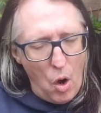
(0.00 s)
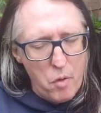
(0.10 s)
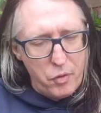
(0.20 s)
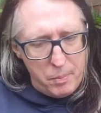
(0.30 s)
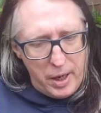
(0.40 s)

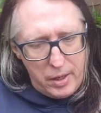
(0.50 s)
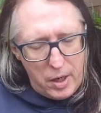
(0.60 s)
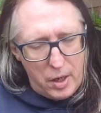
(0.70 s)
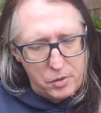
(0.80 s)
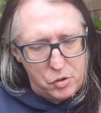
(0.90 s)
over the
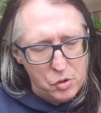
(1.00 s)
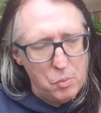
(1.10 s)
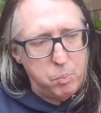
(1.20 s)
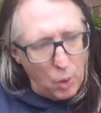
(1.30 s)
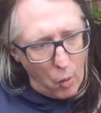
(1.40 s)
media
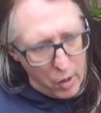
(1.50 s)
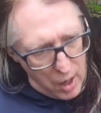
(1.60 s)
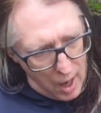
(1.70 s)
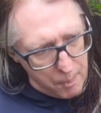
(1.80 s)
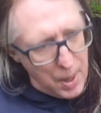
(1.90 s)
to blow it
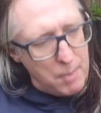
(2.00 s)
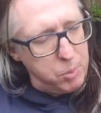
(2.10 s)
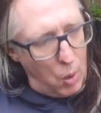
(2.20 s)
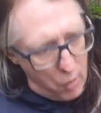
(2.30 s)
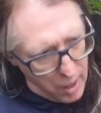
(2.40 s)
up and
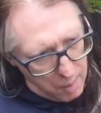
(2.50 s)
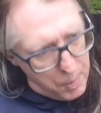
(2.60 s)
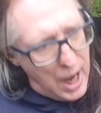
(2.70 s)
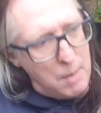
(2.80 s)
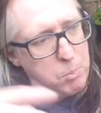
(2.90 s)
blow it up
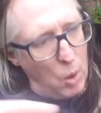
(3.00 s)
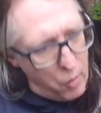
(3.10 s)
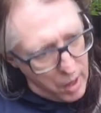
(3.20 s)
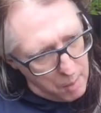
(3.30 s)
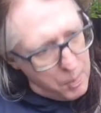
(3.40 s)
and blow
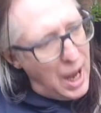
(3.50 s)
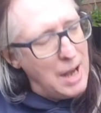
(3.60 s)
it up